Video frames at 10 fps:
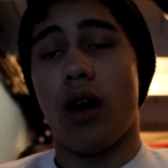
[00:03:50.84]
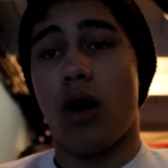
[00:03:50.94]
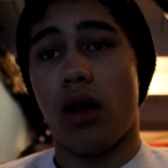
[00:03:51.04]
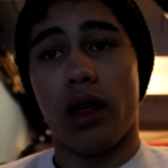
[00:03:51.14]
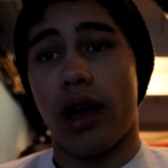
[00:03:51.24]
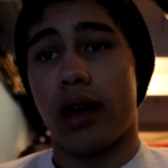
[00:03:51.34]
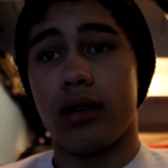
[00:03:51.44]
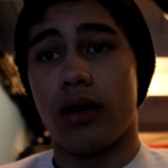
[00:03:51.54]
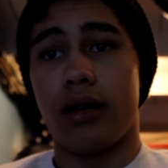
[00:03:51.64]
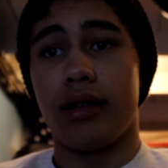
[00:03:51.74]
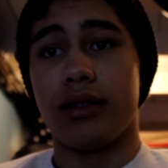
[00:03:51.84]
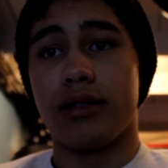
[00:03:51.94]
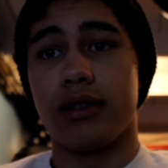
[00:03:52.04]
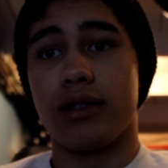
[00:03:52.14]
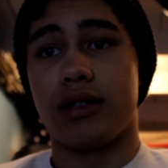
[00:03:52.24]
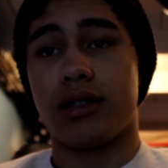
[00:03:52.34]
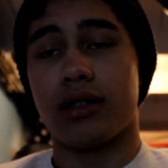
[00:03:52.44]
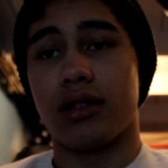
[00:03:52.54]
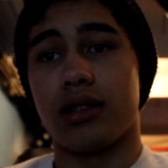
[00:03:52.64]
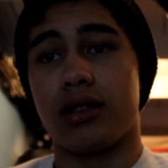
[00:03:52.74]
All that.
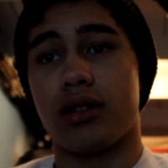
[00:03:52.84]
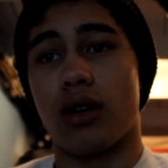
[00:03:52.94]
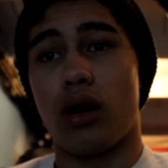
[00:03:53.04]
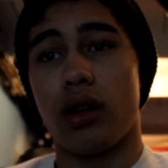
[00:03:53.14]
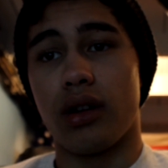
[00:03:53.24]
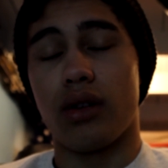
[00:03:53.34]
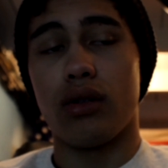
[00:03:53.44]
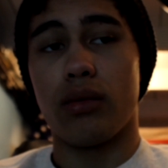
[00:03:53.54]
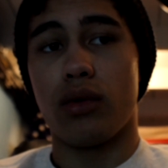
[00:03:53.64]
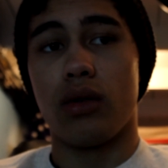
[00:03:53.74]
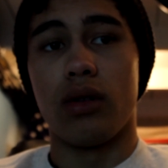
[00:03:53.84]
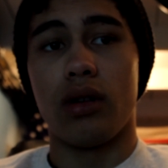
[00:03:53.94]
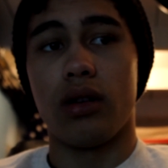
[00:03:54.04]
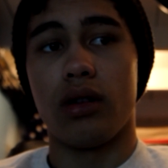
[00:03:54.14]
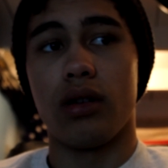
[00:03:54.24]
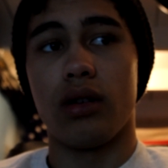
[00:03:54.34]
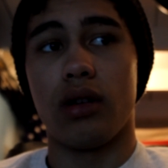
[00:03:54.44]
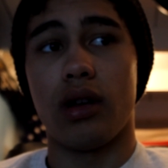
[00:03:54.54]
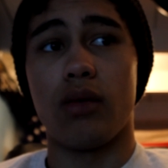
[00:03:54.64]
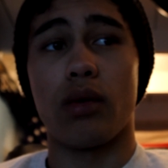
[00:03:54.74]
It's totally doable,
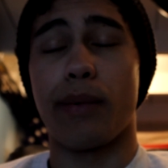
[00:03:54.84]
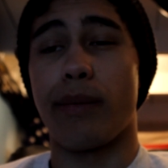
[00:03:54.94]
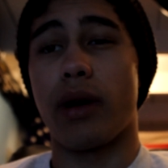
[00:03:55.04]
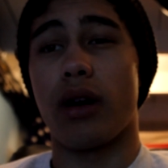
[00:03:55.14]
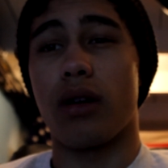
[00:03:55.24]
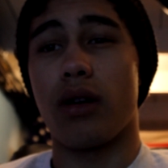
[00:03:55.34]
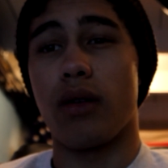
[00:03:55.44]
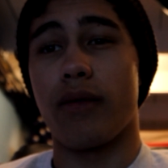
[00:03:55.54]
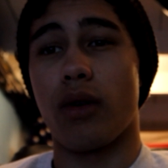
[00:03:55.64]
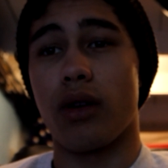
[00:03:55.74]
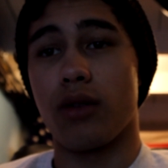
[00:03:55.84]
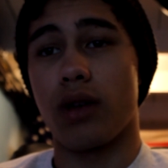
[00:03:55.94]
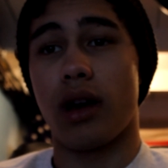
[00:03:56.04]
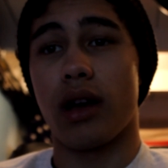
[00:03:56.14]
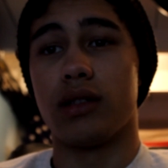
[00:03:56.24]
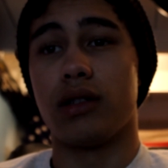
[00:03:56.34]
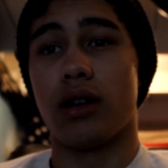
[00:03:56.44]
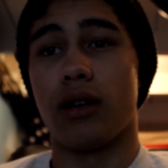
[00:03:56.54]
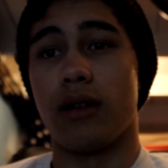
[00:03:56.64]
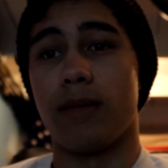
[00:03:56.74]
and we're prepared to do it for you guys.
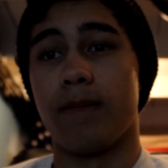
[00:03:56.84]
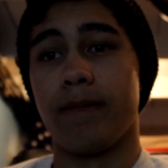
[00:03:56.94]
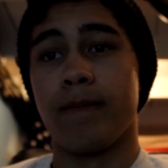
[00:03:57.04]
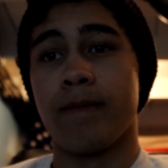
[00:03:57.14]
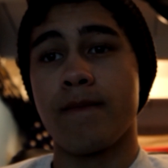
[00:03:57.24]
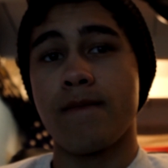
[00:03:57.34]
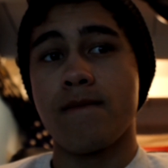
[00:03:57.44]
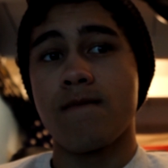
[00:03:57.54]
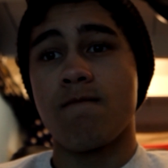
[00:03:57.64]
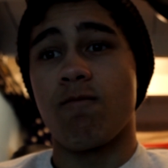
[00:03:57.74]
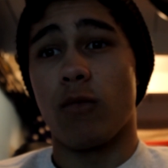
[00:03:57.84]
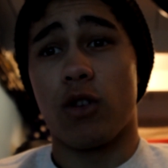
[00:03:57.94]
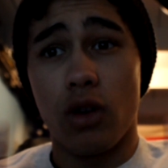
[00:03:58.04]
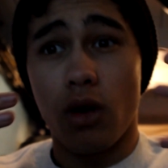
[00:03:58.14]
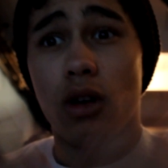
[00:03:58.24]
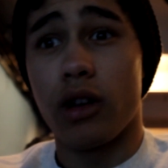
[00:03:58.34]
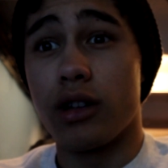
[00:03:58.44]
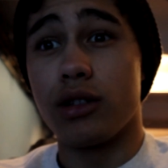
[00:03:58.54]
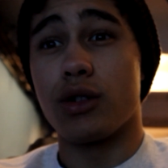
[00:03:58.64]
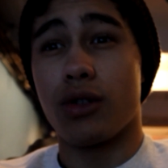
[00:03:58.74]
So y'all can
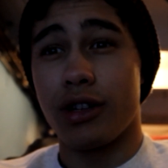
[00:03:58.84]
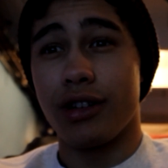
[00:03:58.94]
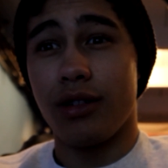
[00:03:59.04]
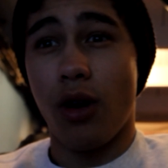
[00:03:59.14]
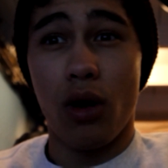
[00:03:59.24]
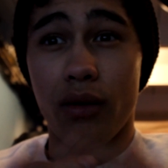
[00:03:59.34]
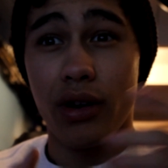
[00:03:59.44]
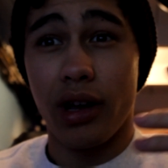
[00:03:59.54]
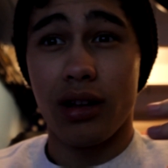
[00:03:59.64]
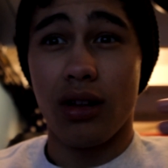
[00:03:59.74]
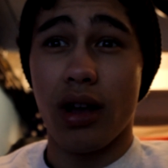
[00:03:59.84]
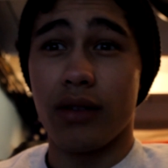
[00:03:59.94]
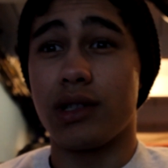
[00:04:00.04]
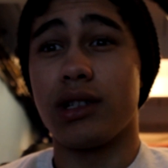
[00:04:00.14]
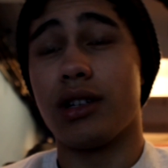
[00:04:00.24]
enjoy all our day in lives,